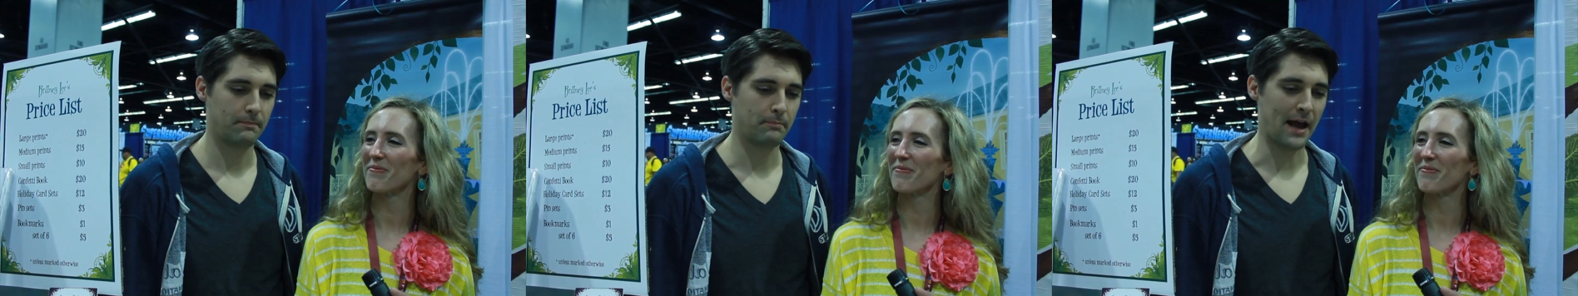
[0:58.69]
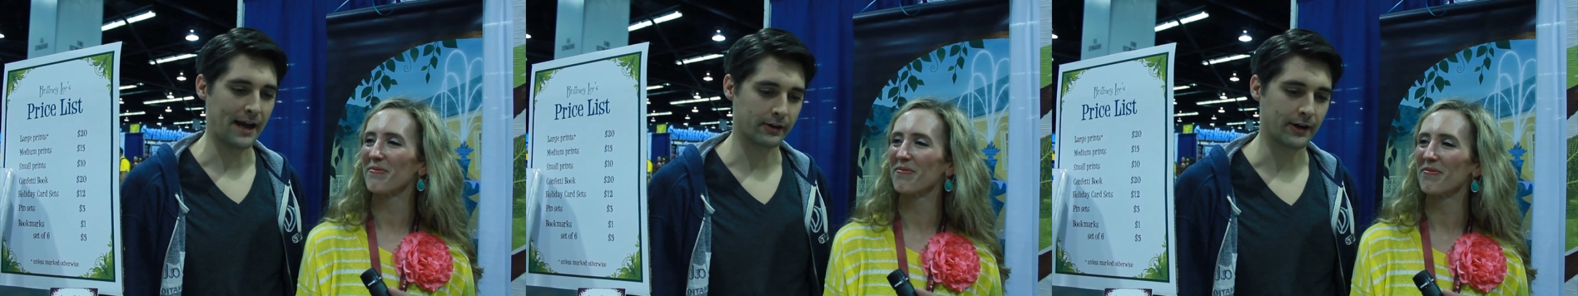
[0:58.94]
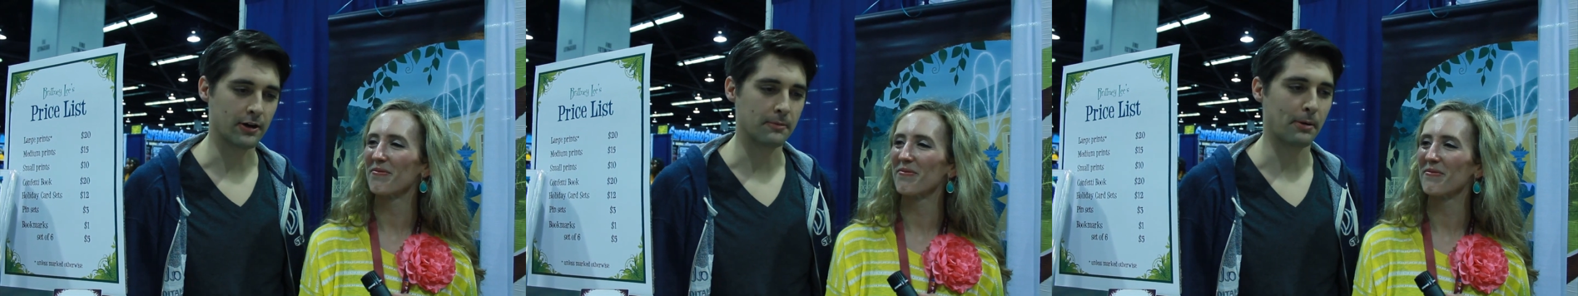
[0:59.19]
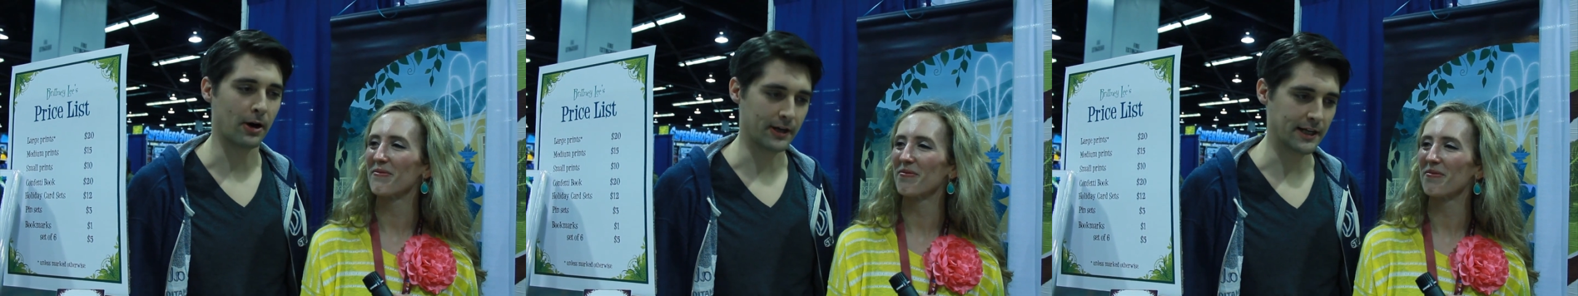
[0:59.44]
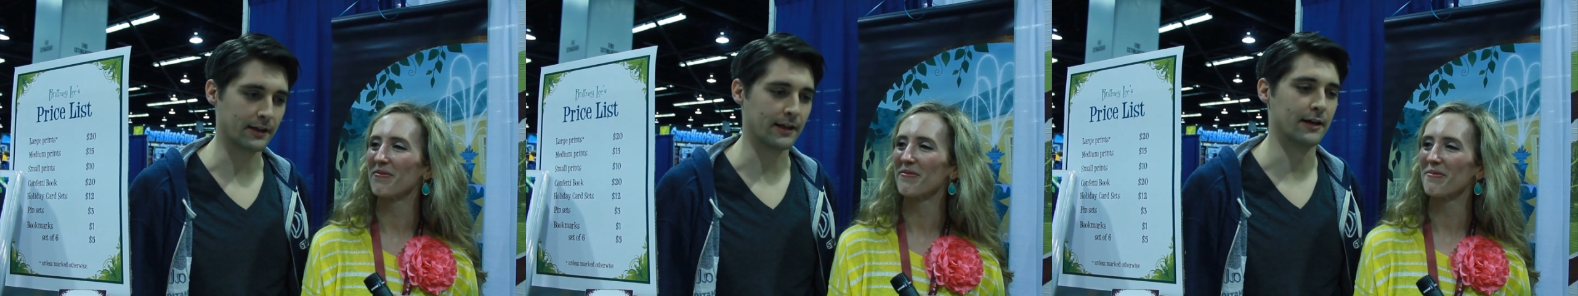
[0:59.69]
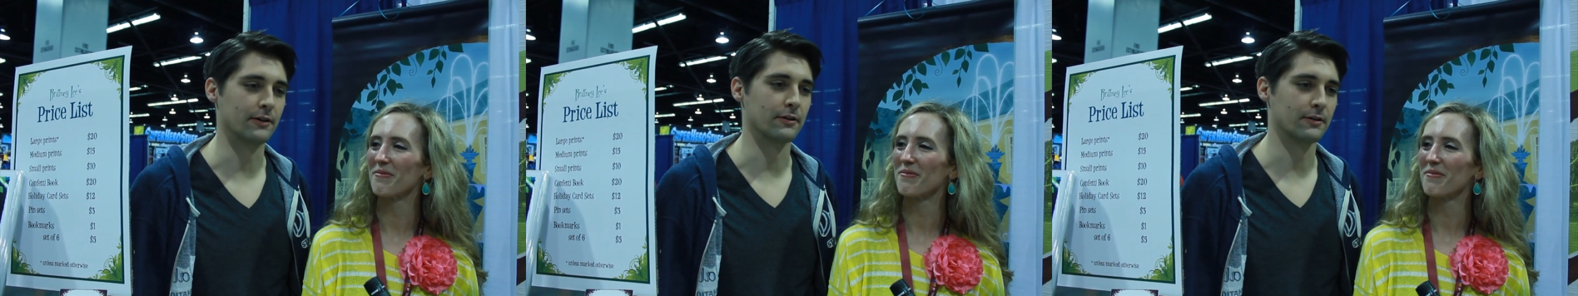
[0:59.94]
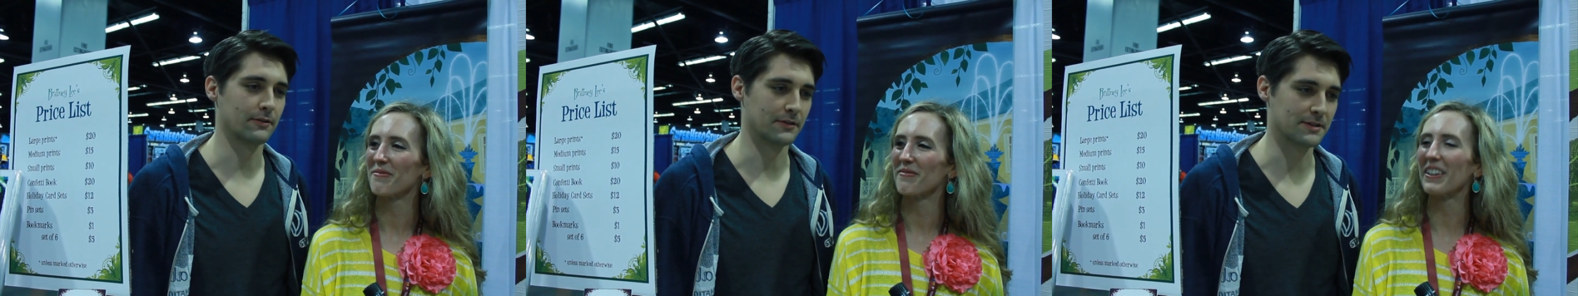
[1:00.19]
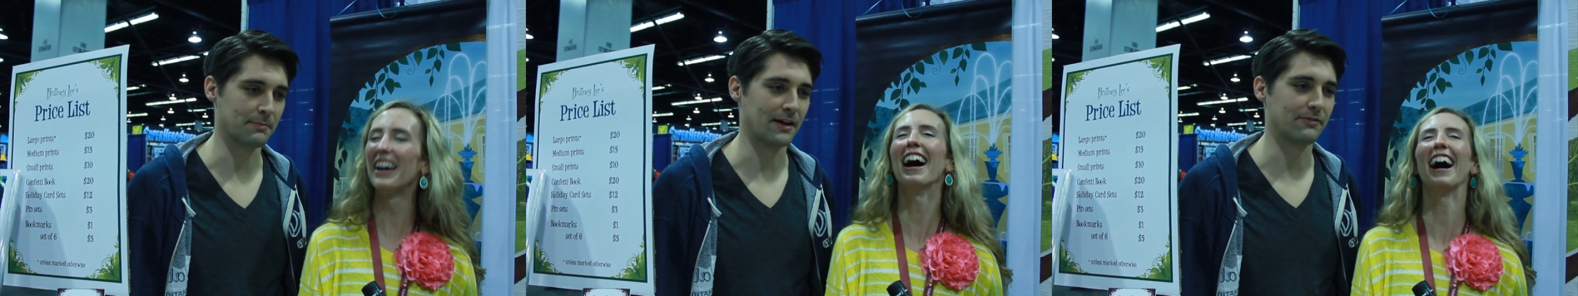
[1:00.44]
Speaker 1: Background Party Clown was
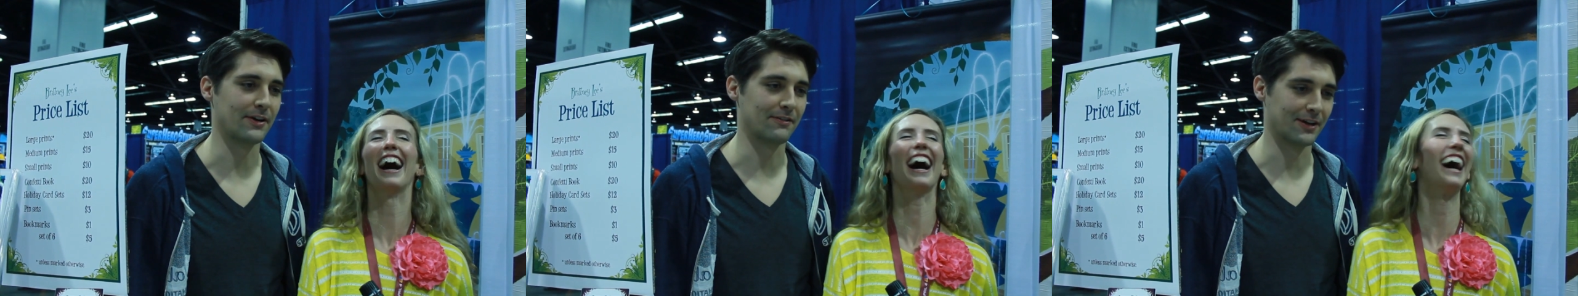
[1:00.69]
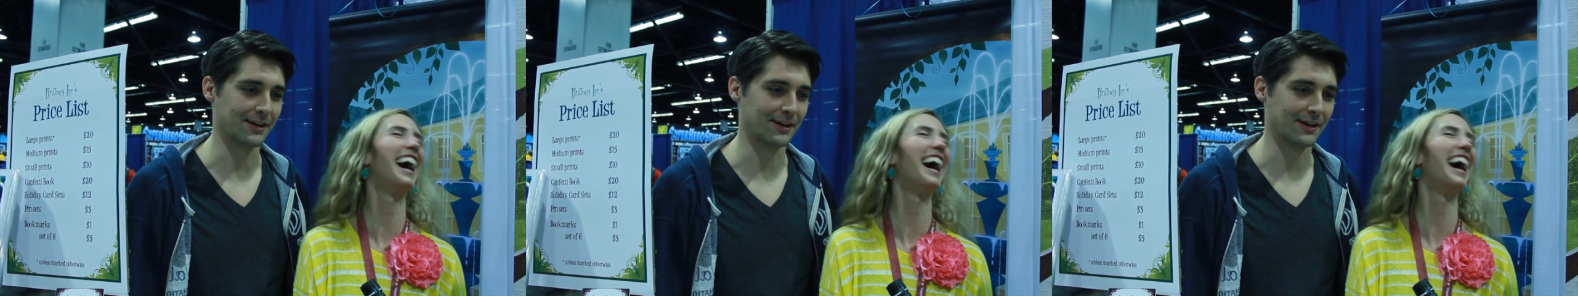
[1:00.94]
my favorite